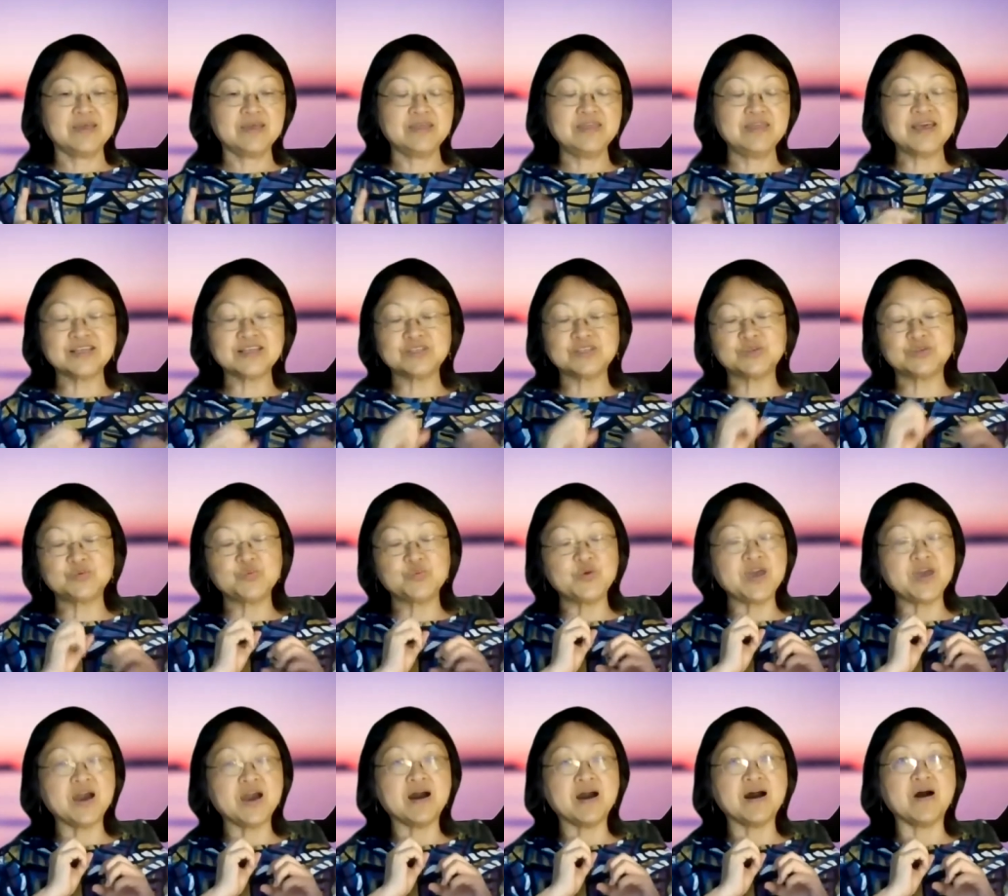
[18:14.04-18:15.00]
Yes,
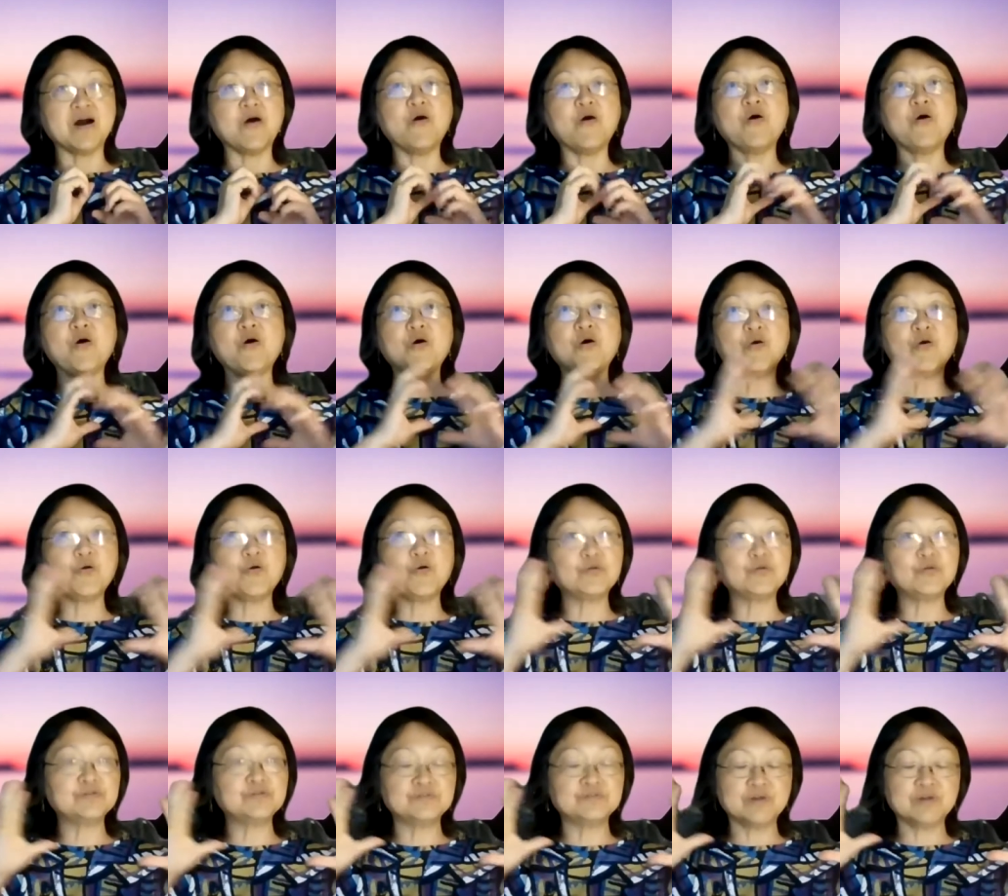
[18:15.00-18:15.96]
we are
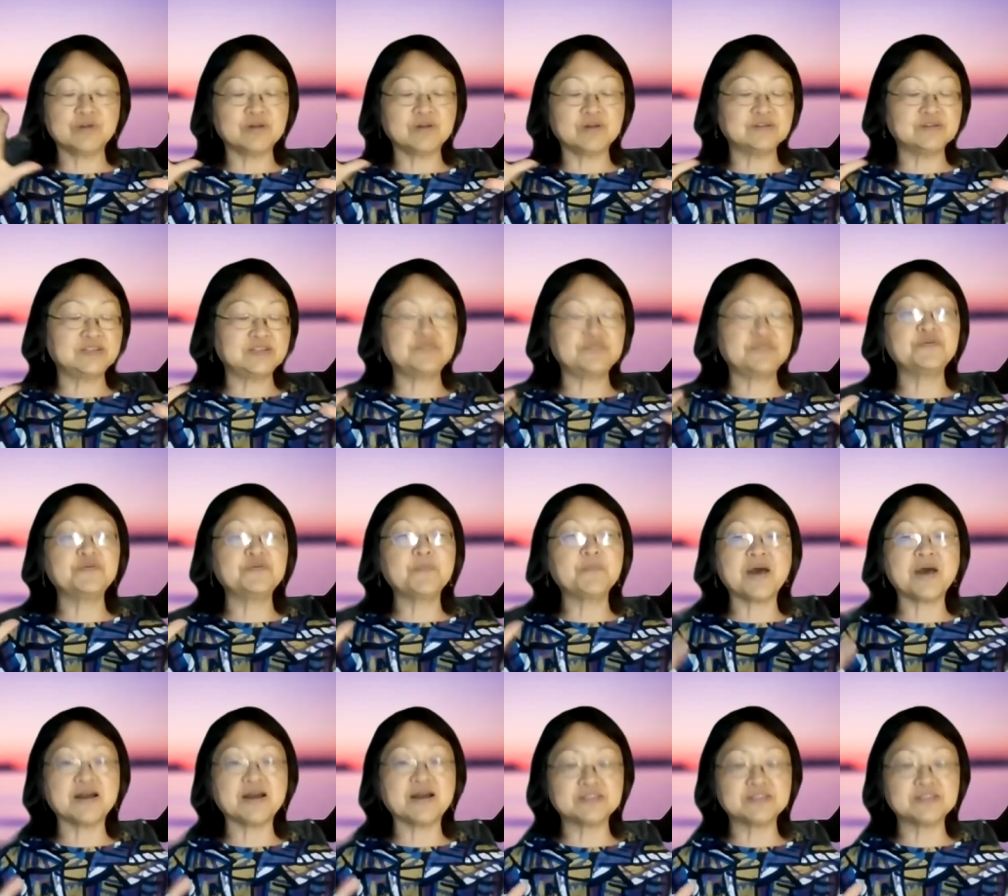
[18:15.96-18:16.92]
all different
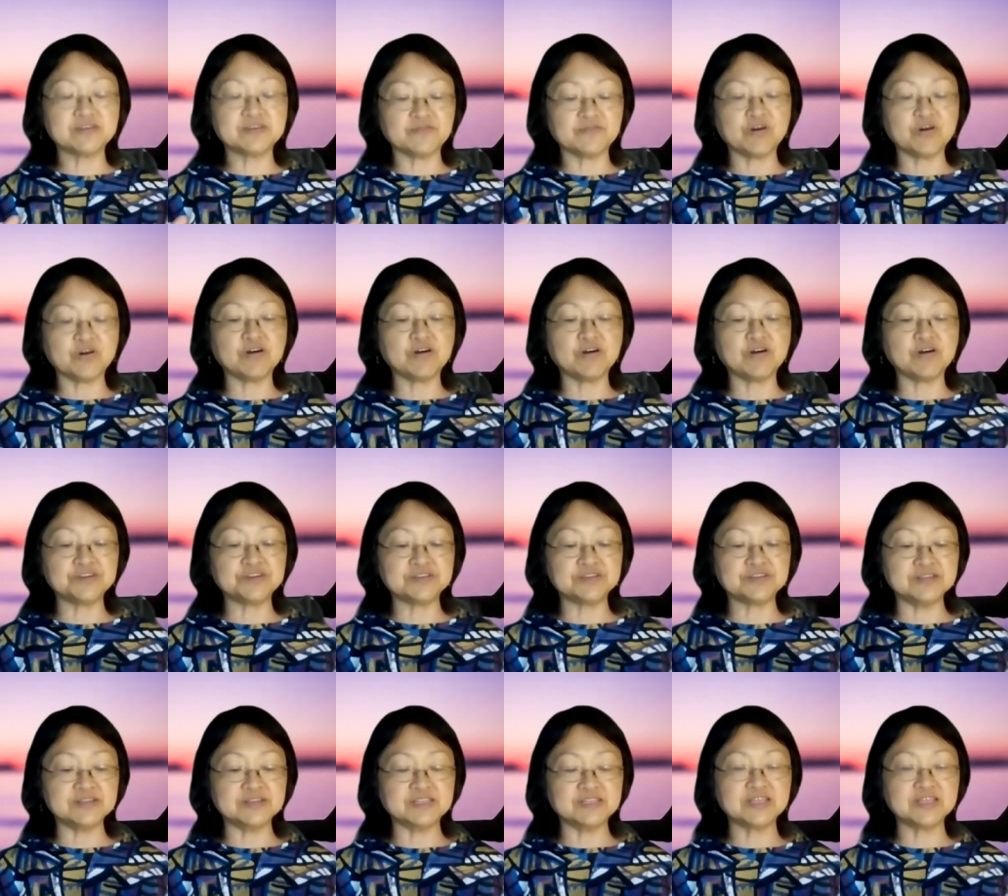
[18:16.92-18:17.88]
parts of
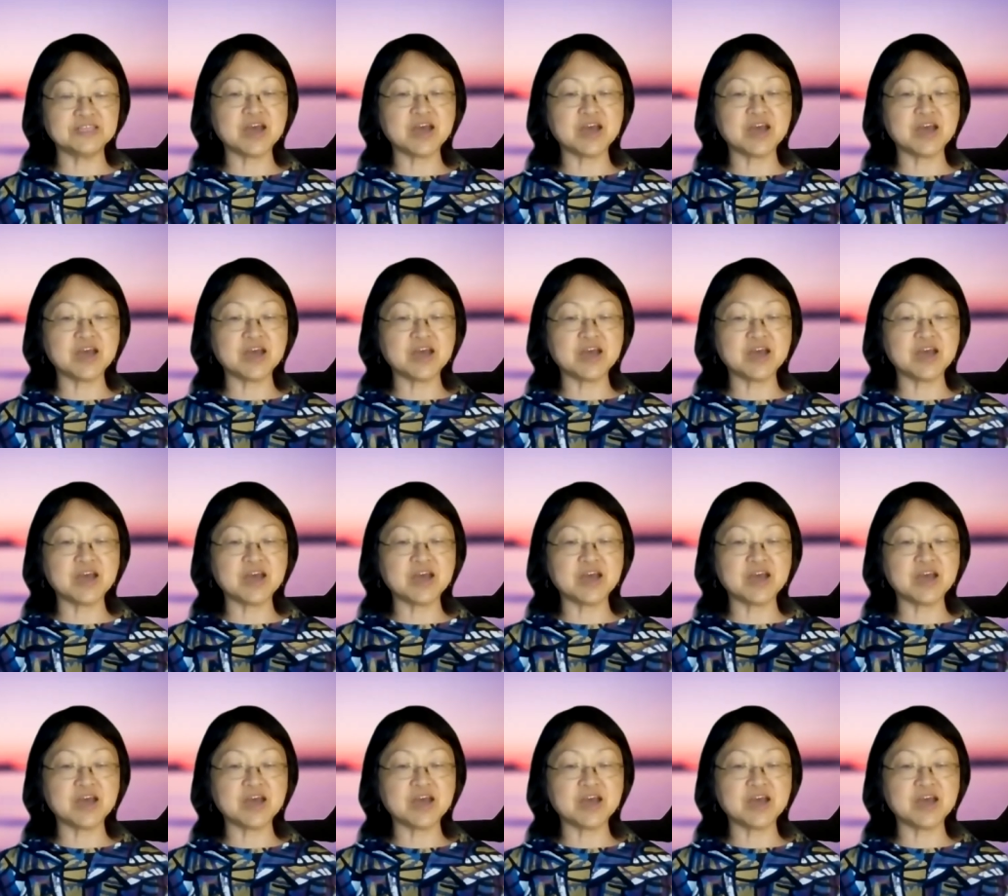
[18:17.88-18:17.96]
consciousness.